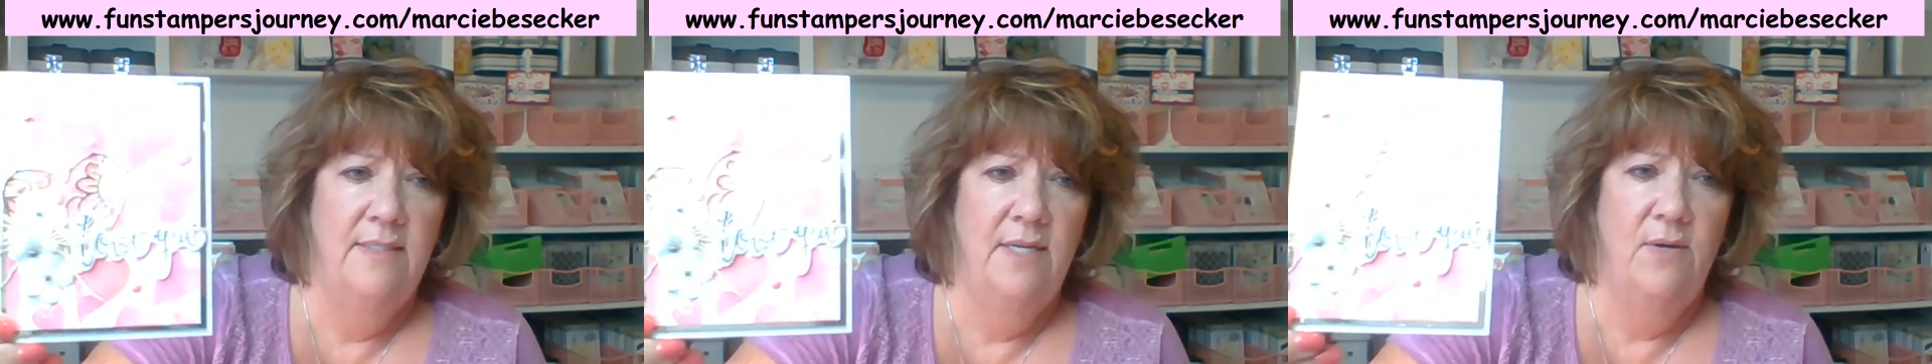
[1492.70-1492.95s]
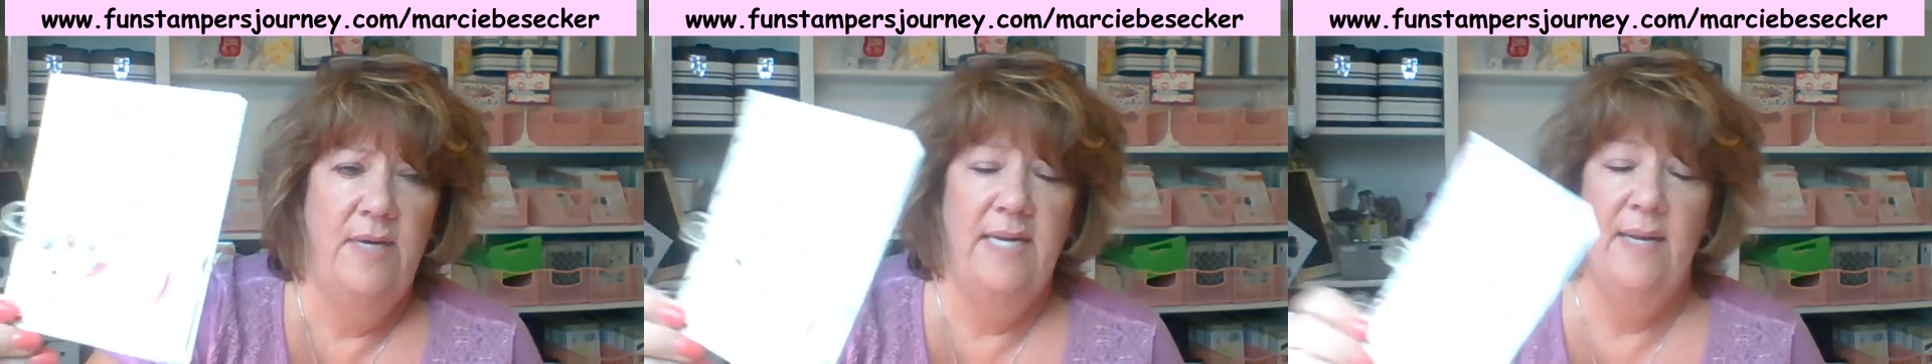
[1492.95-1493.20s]

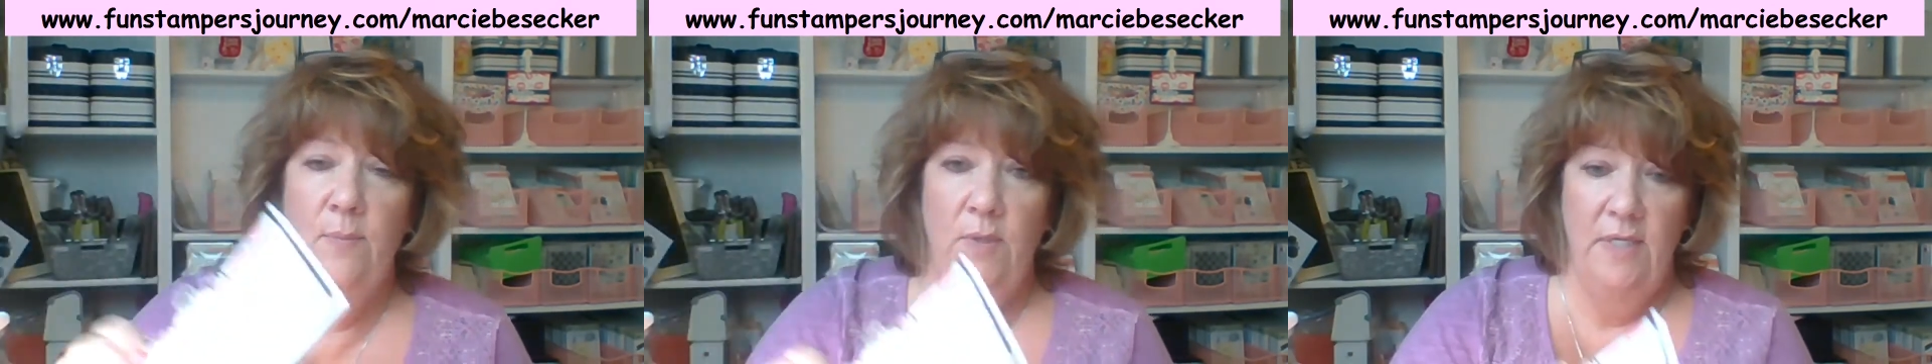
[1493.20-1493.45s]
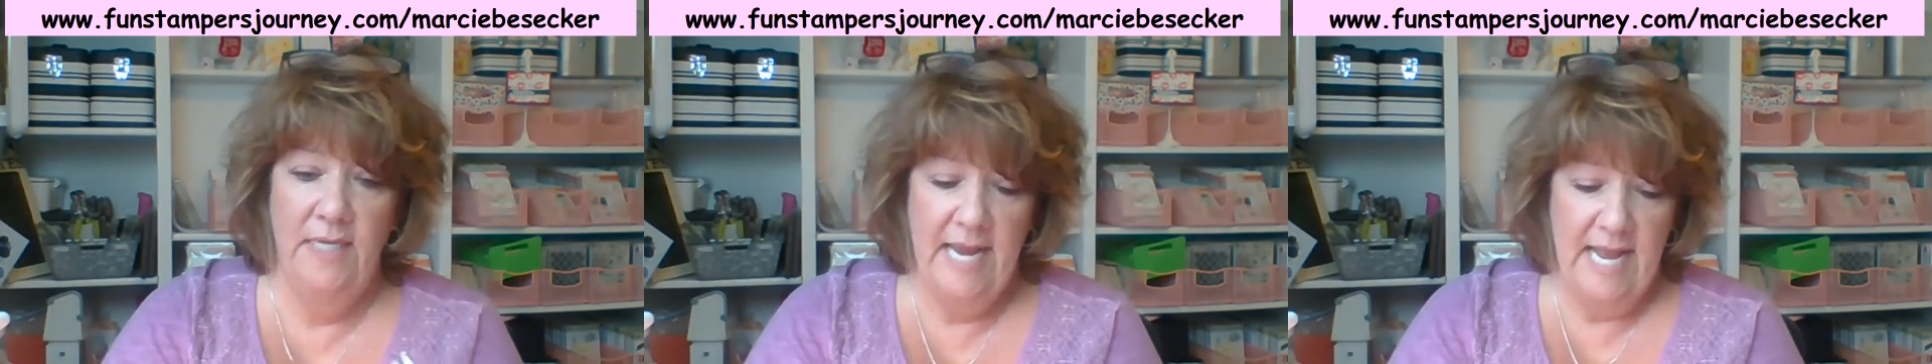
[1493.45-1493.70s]
so, and I'm
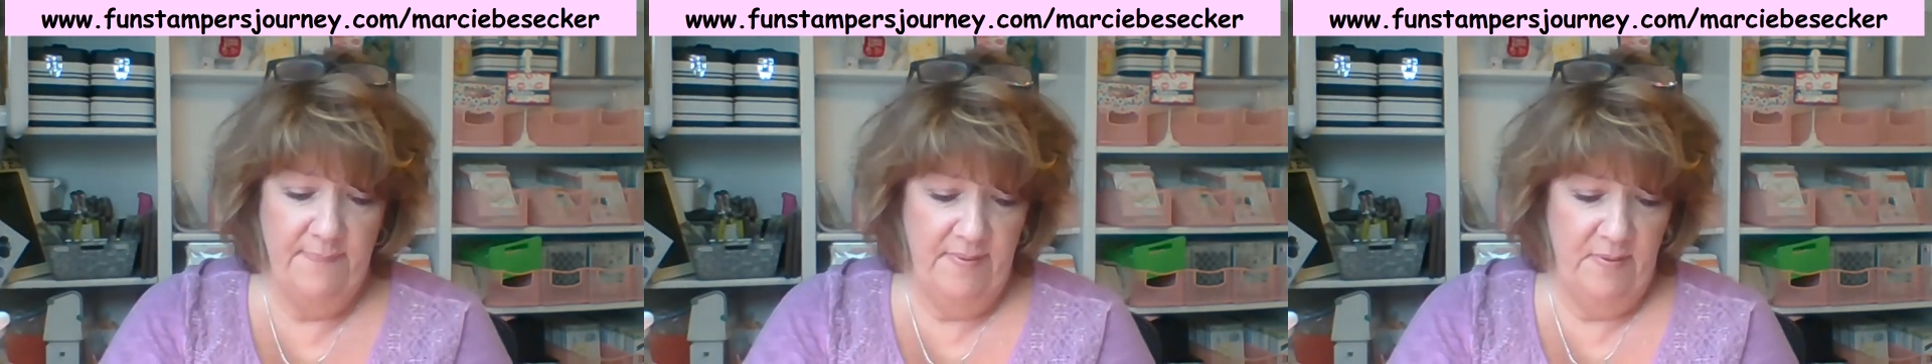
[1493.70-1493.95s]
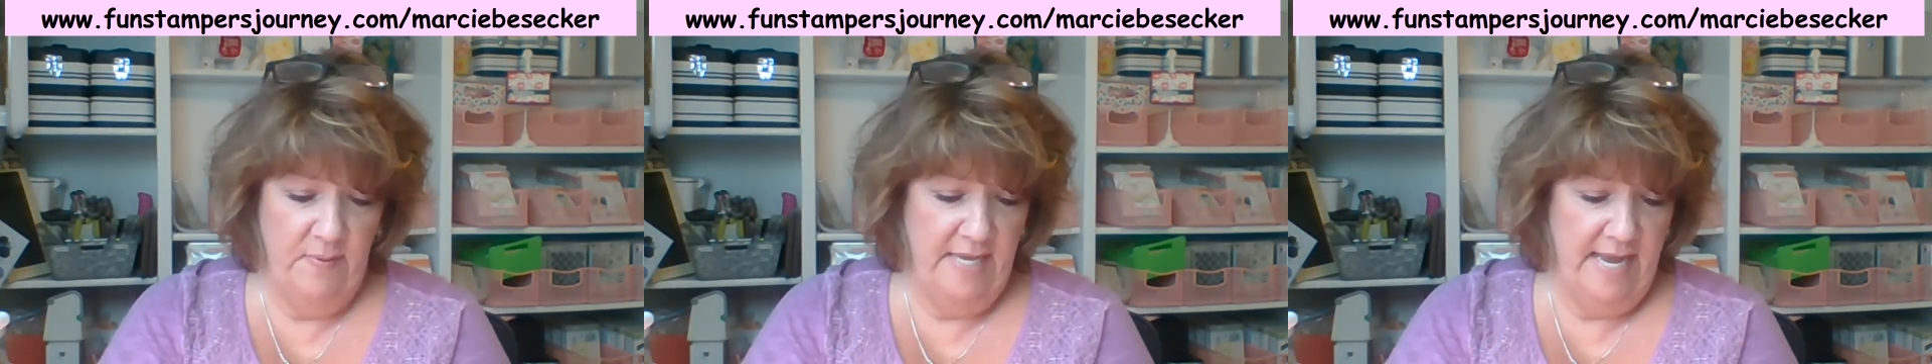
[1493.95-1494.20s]
really
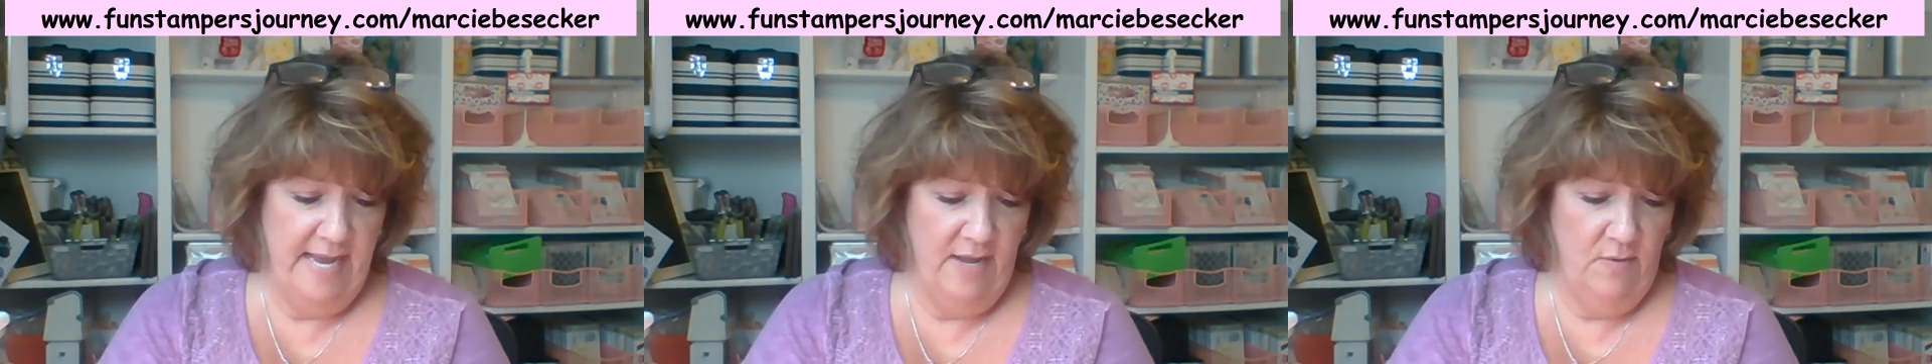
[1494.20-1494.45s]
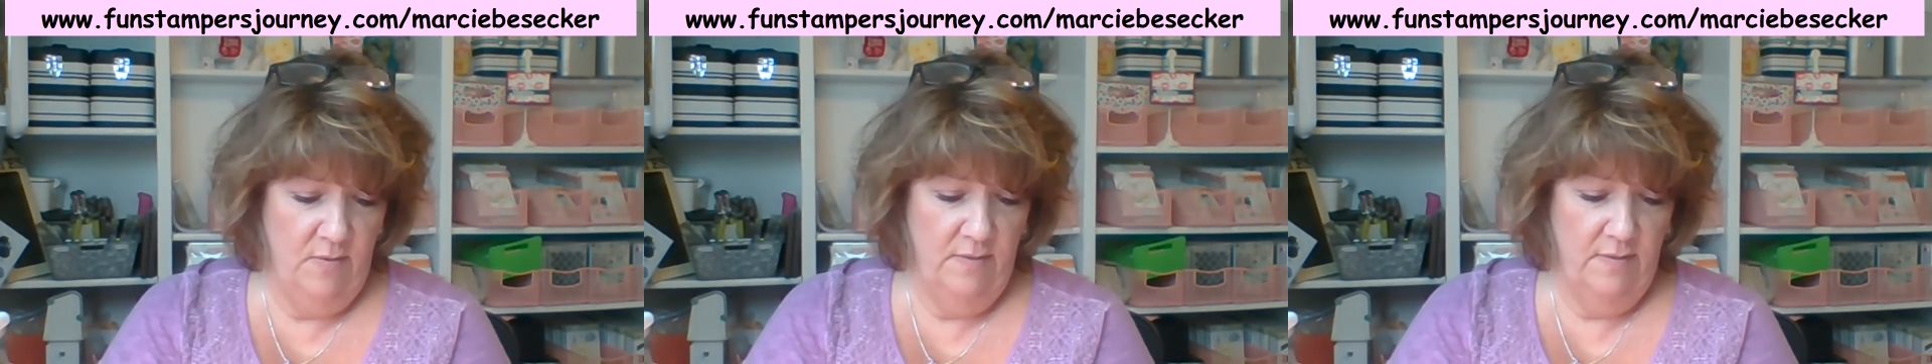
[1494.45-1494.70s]
happy with
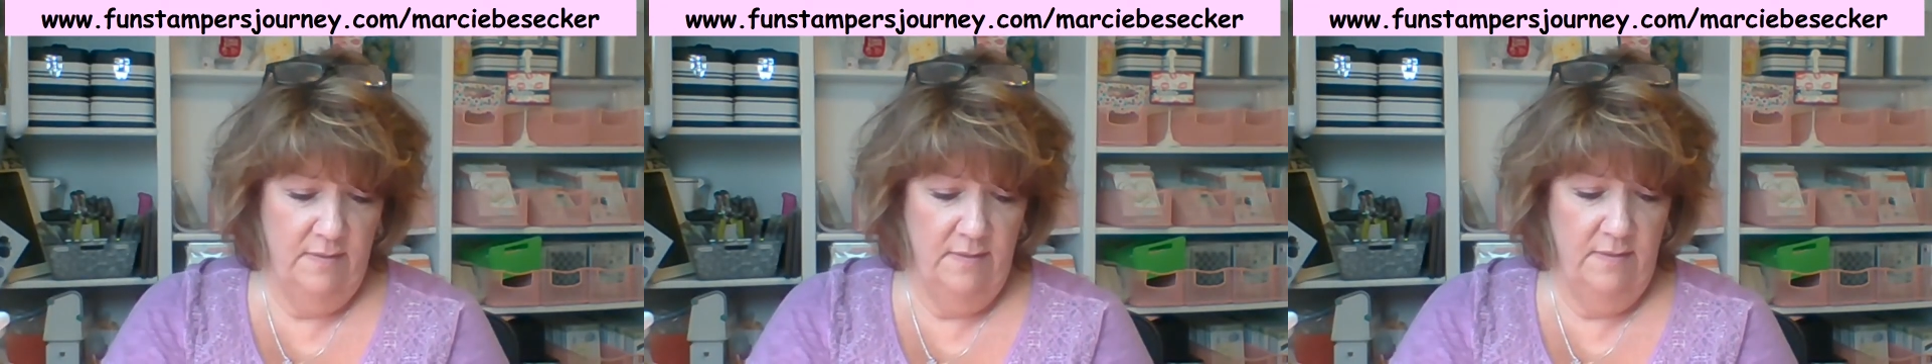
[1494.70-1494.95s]
how